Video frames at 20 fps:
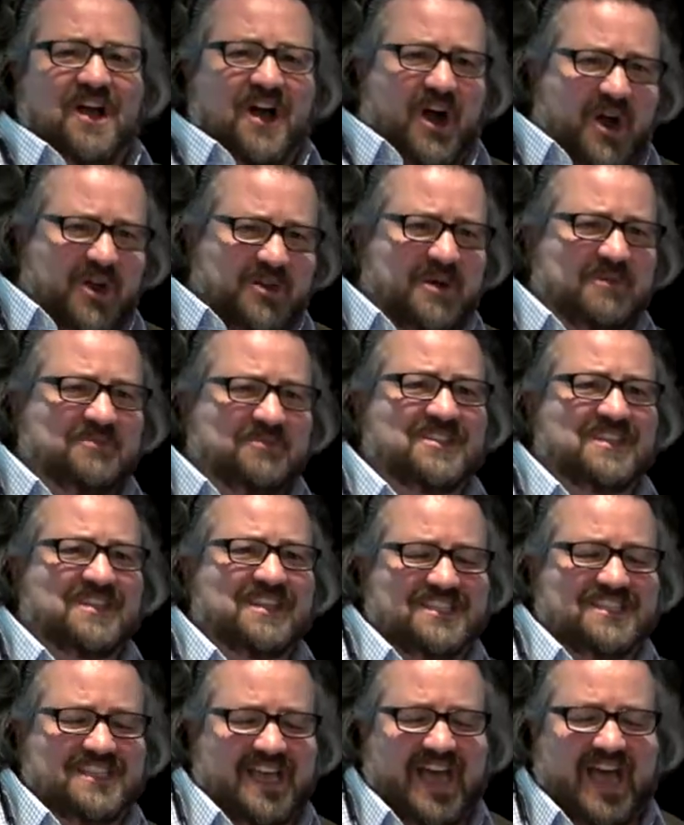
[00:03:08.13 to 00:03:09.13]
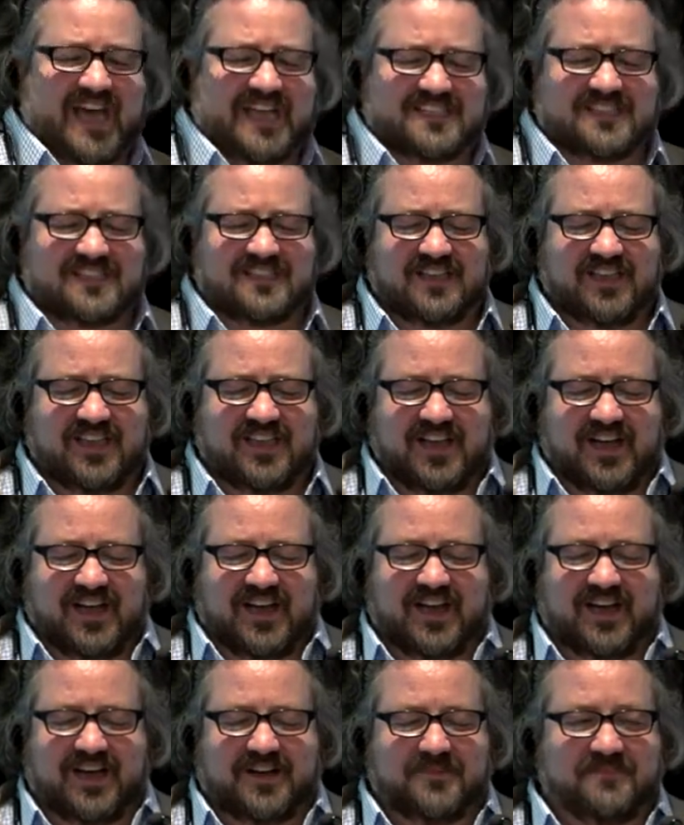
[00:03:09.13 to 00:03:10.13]
Are you up to the task?
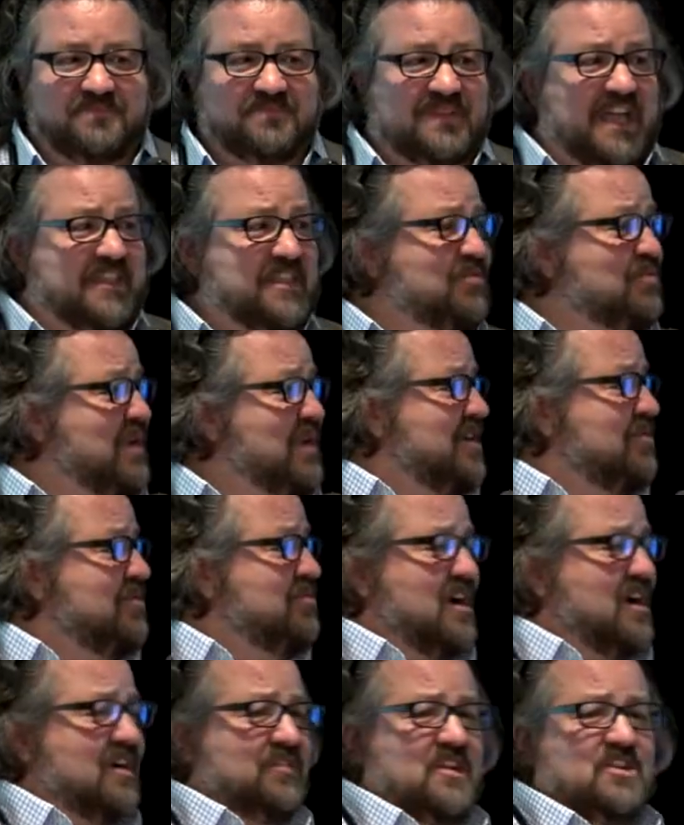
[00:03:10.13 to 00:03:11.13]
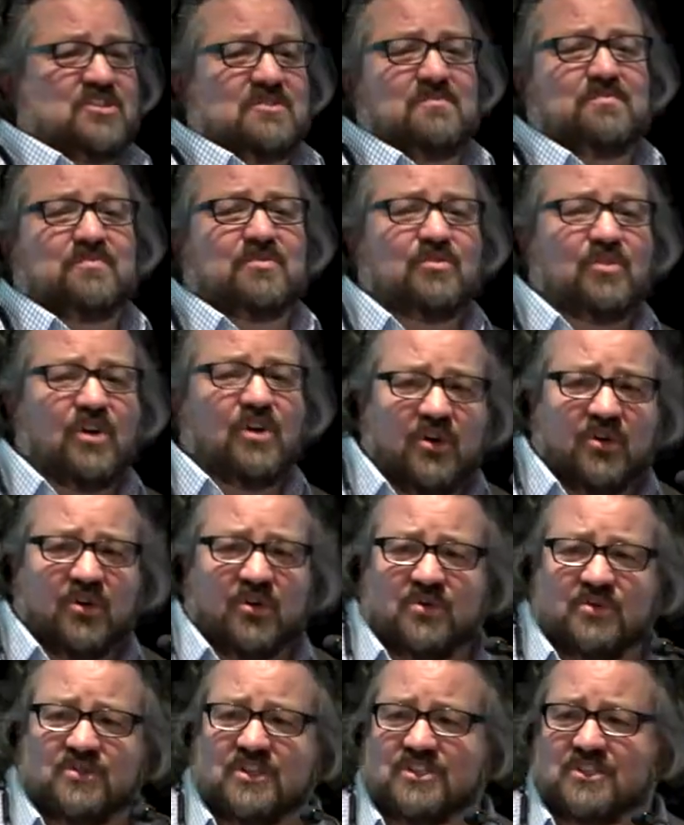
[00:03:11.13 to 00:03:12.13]
And then right or wrong, there's some
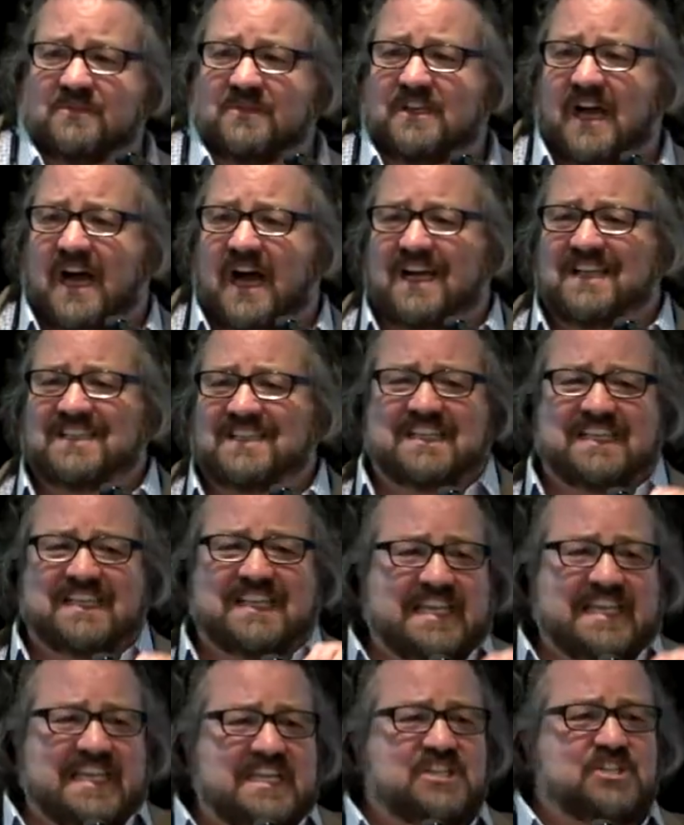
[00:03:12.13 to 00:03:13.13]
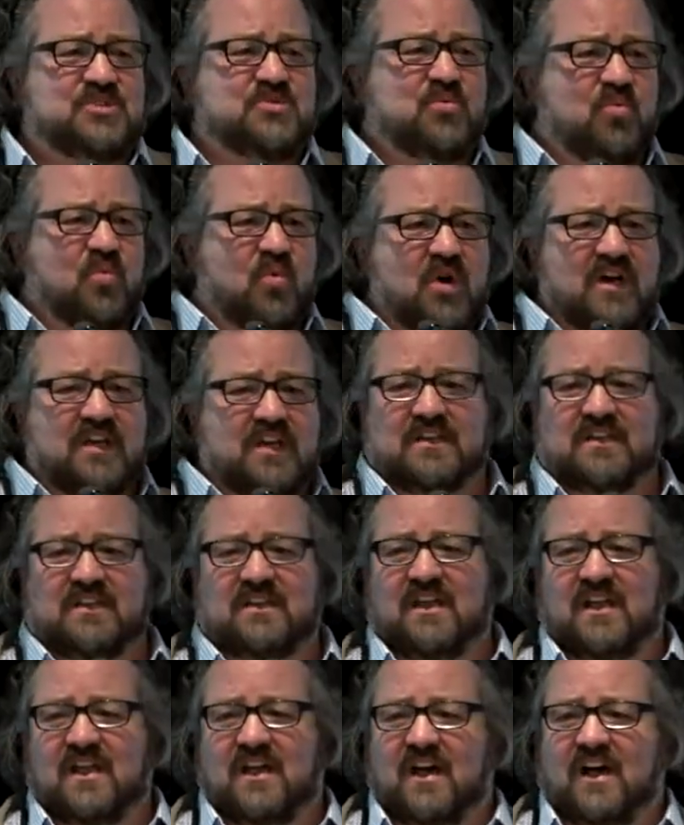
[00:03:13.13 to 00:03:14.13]
pros, there's some cons to each one
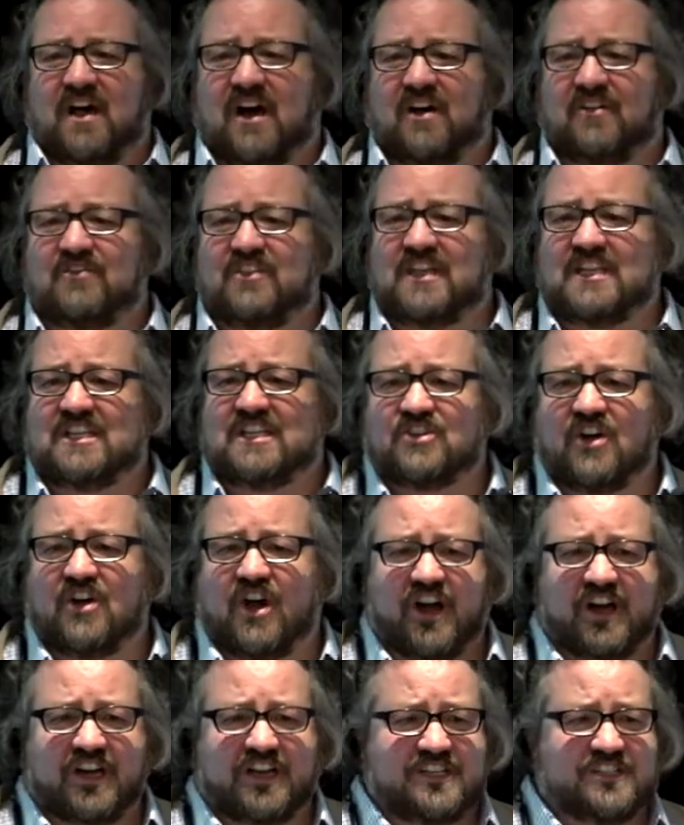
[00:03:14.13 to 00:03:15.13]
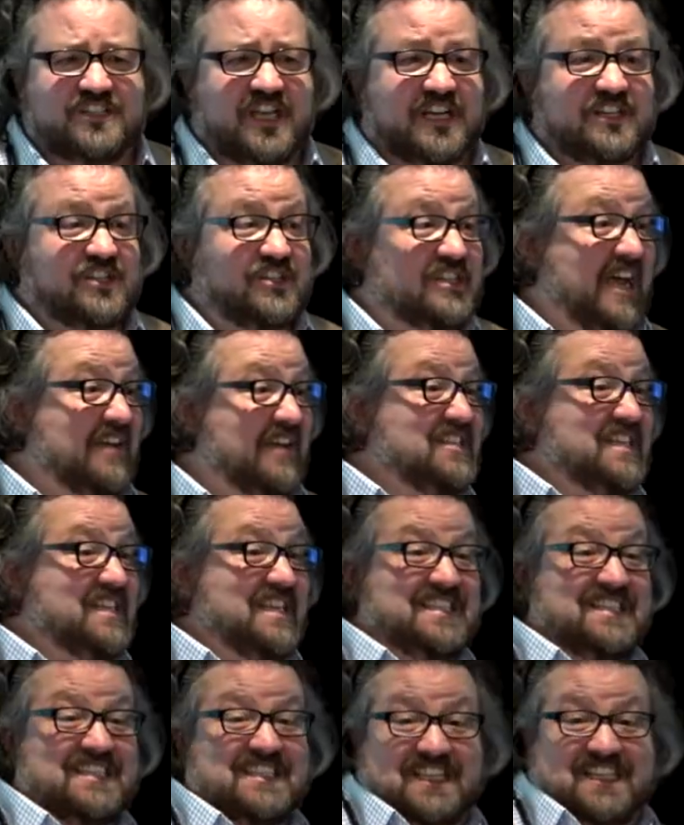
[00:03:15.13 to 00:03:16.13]
of these architectures. I've
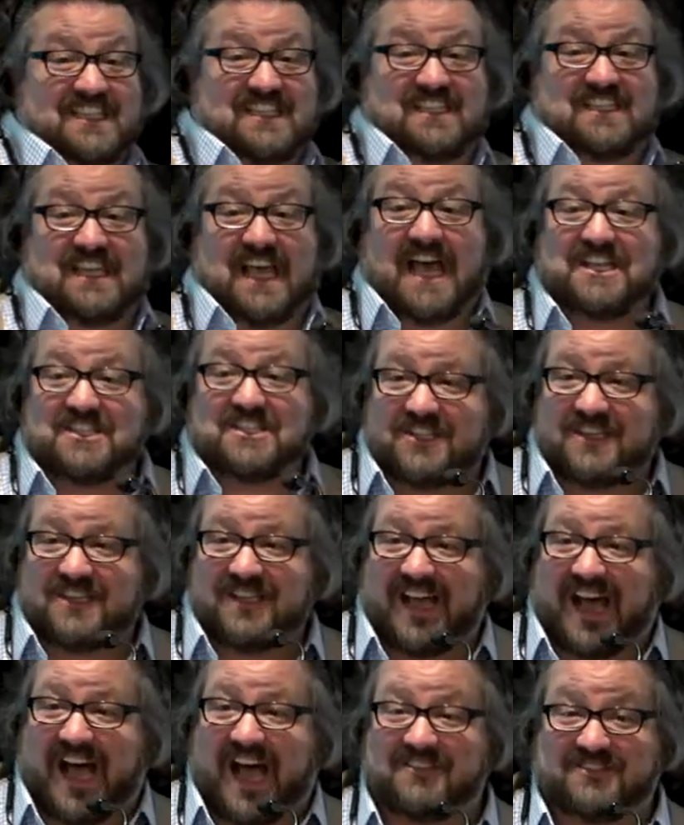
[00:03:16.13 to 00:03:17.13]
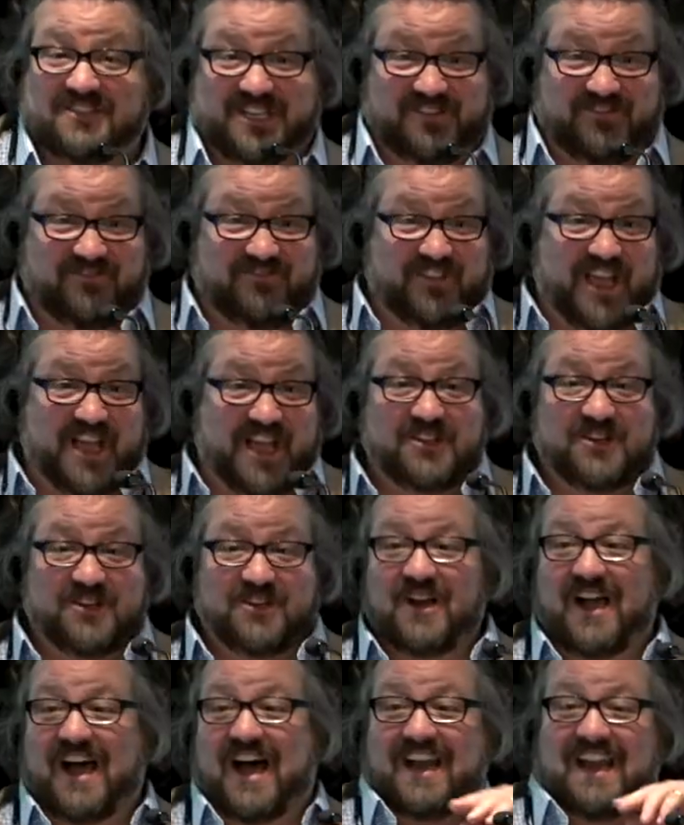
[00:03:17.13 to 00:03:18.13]
seen success, I've seen
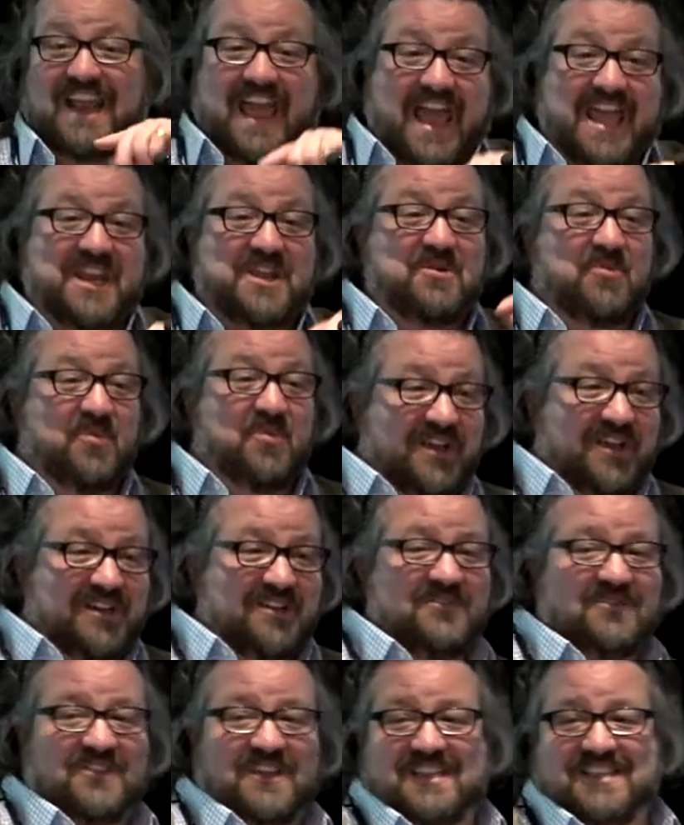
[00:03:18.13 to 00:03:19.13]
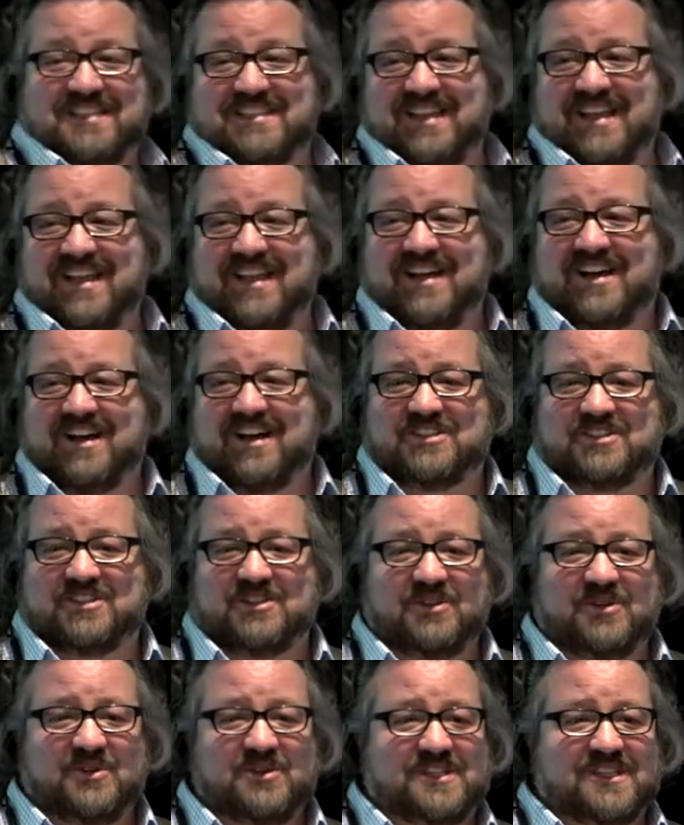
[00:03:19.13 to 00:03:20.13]
failure on any one of these
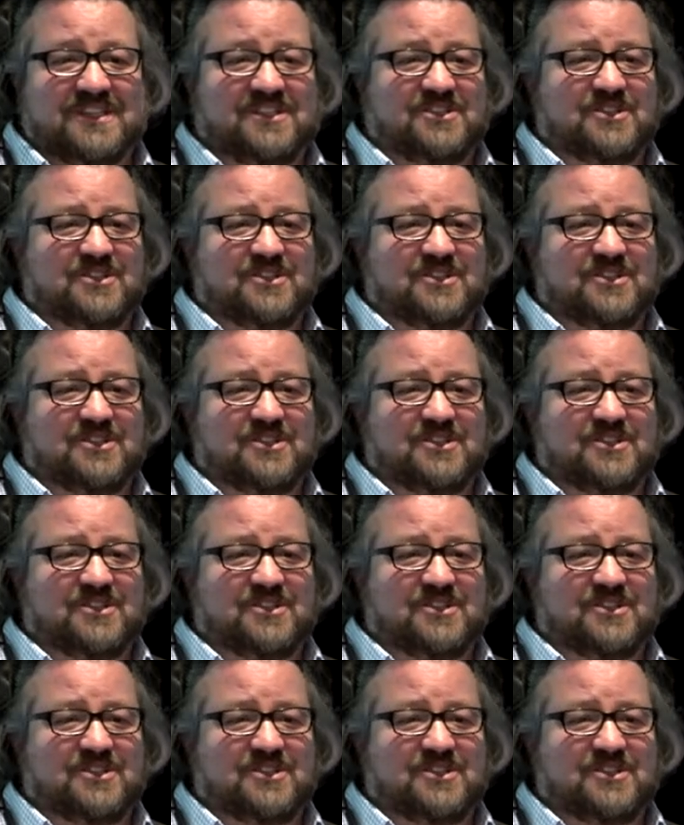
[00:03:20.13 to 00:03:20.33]
solutions.